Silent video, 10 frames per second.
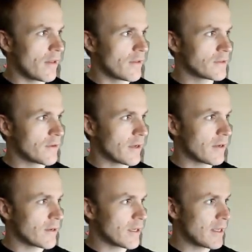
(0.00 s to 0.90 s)
So I go
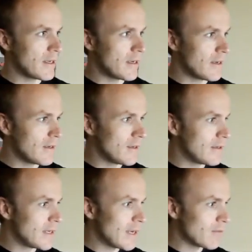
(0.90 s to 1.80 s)
to
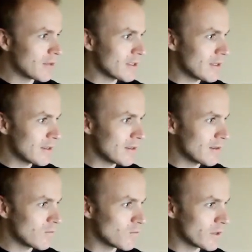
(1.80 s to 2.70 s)
networking
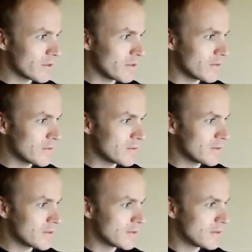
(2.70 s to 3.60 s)

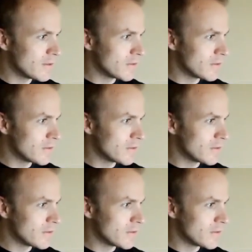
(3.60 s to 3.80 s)
workloads,